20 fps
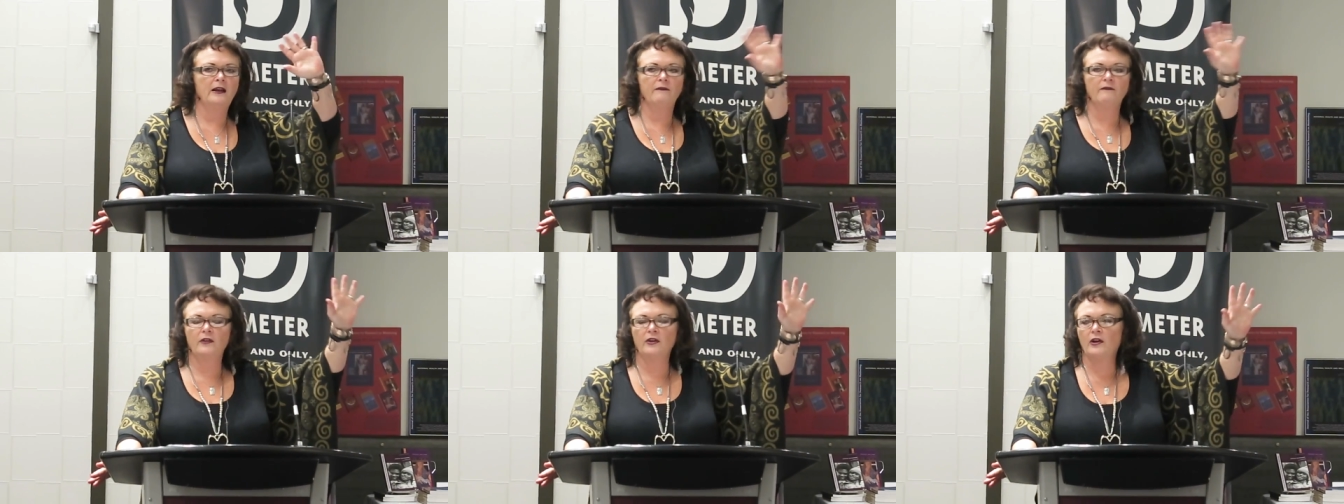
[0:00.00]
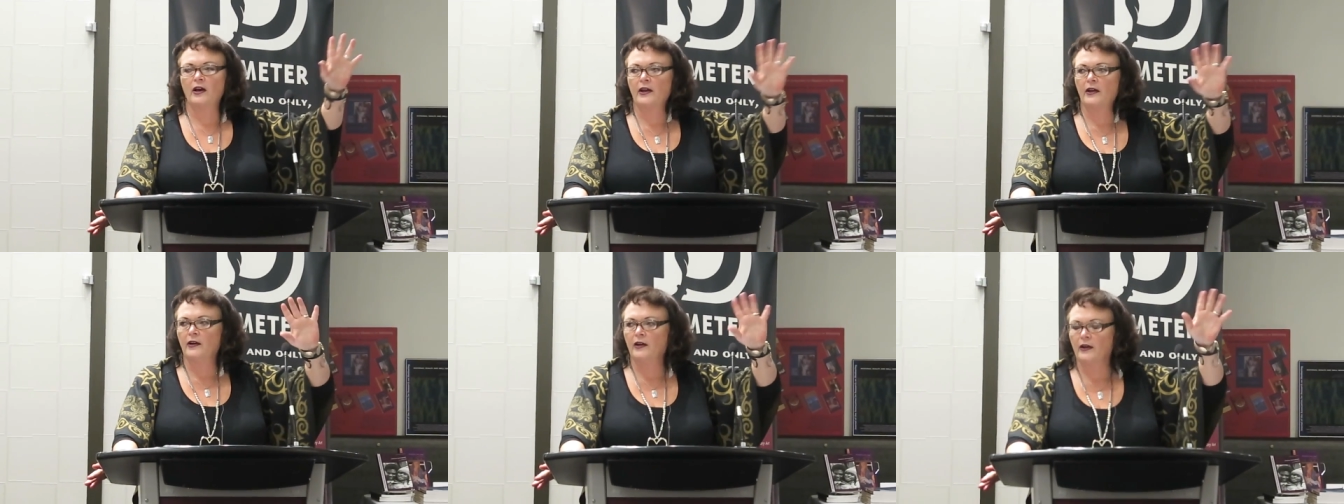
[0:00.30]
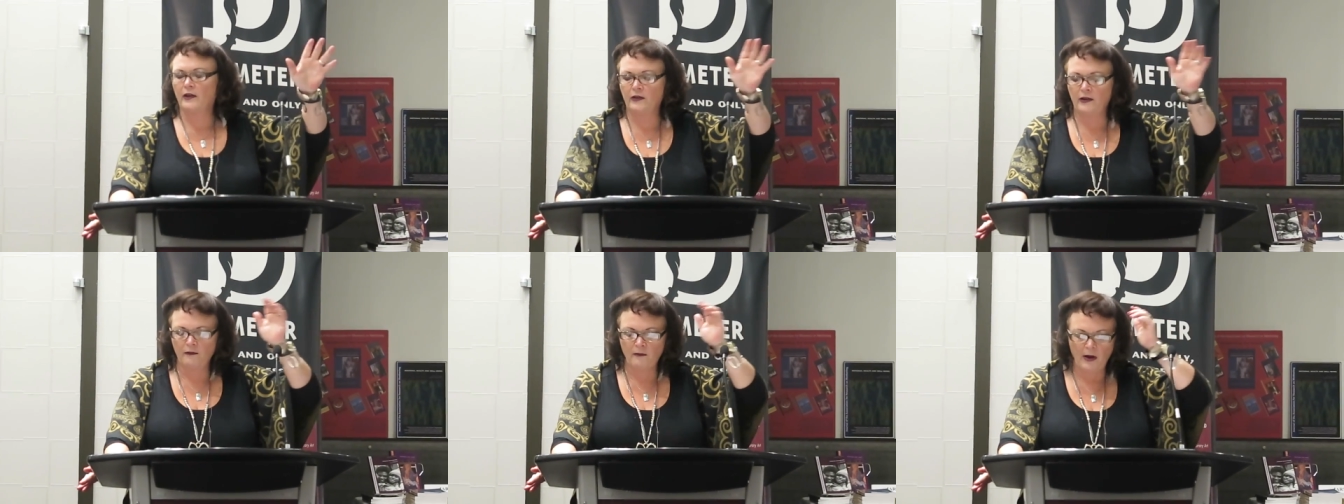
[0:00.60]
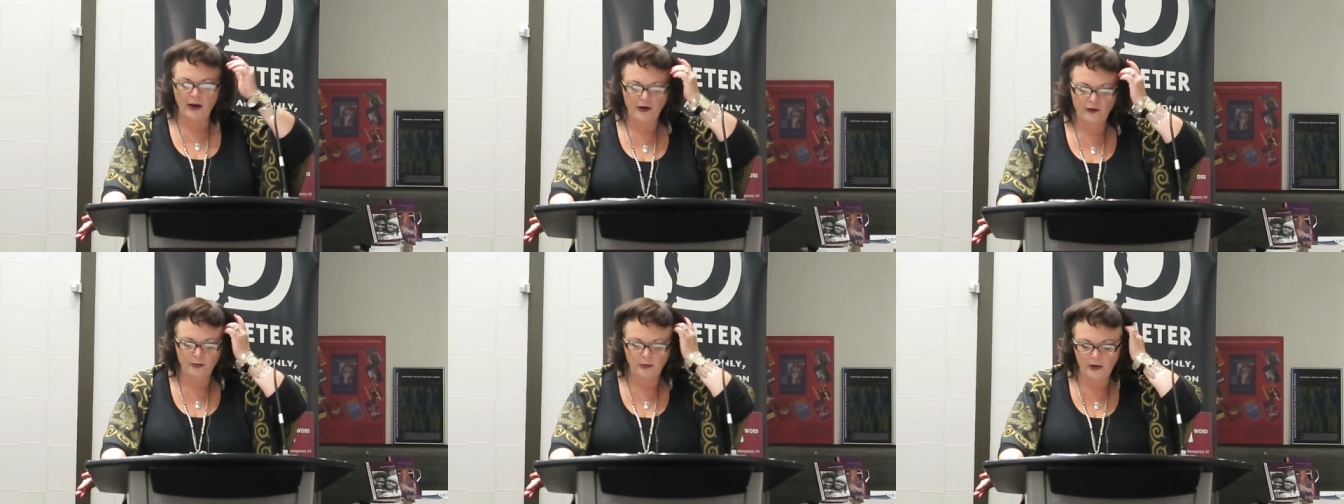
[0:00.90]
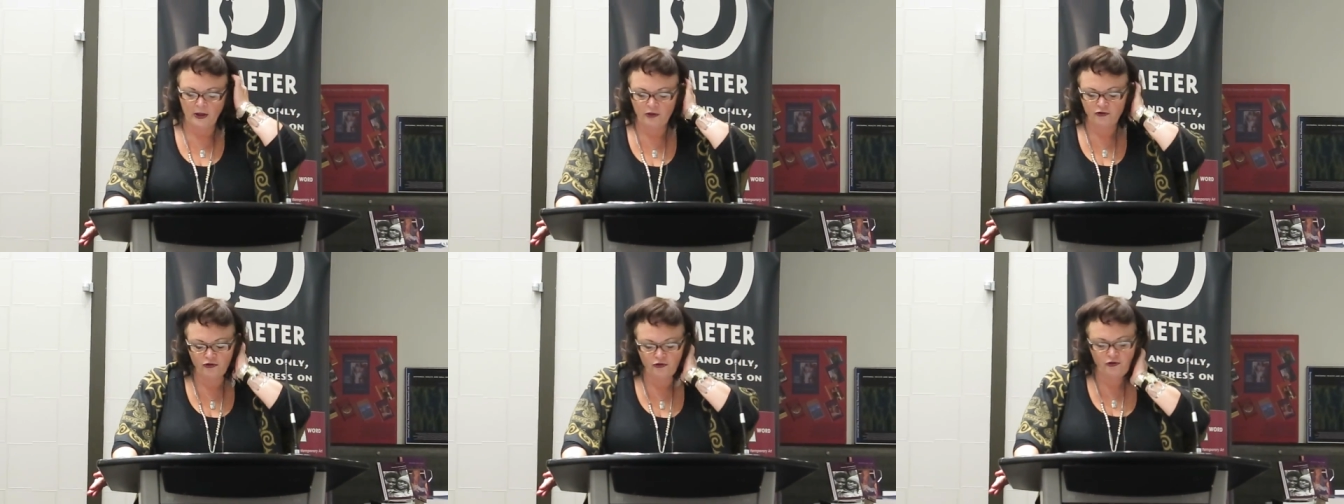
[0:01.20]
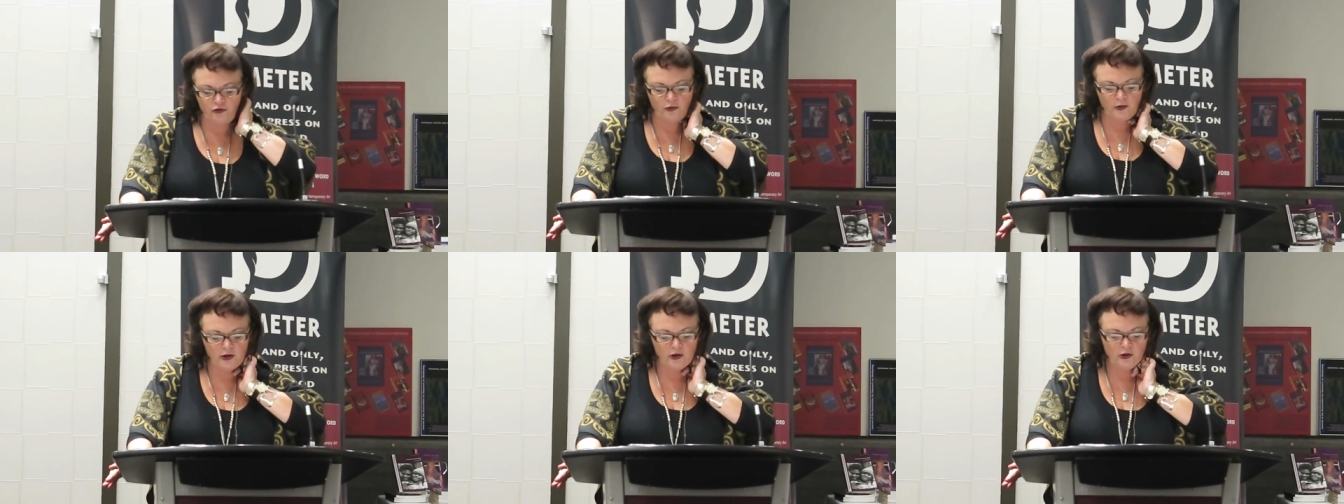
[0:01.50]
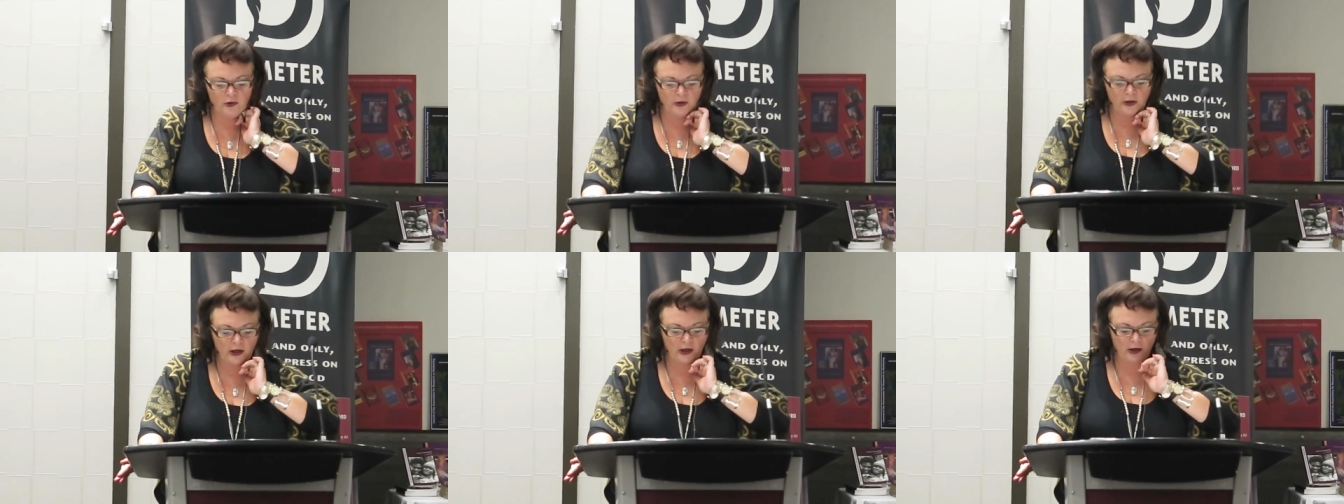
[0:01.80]
can give my explanations during
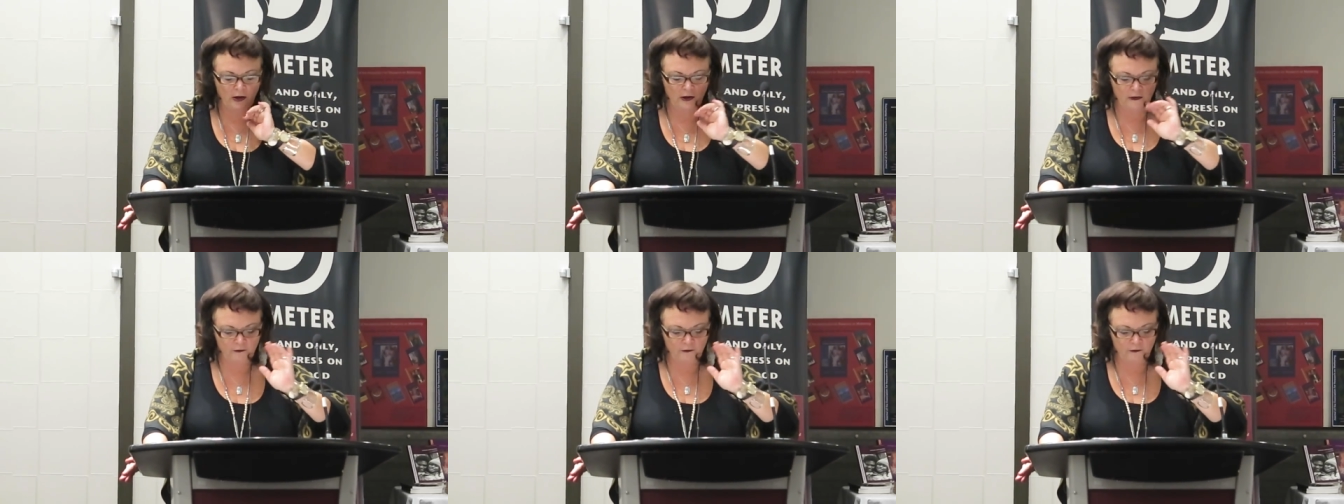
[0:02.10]
Q&A